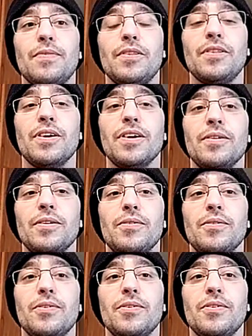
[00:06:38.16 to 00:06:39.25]
the
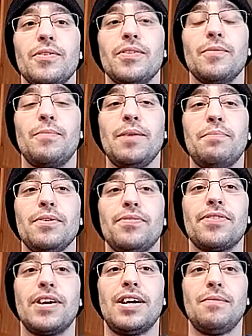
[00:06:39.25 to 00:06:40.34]
people
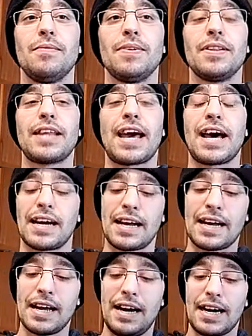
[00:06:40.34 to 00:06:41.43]
from they had
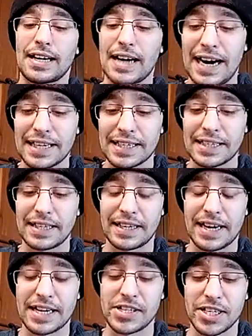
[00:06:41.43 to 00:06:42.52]
Ghana and
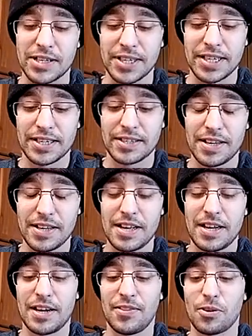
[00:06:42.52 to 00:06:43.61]
Nigeria,
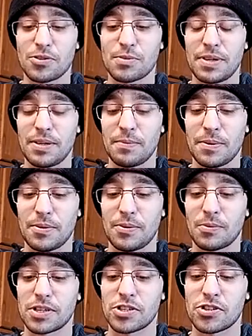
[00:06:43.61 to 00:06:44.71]
and those people
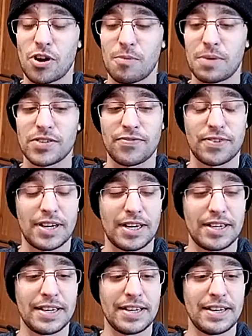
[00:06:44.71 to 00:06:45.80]
were so much
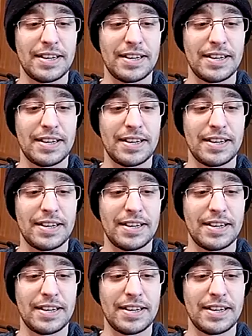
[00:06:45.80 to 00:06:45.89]
fun.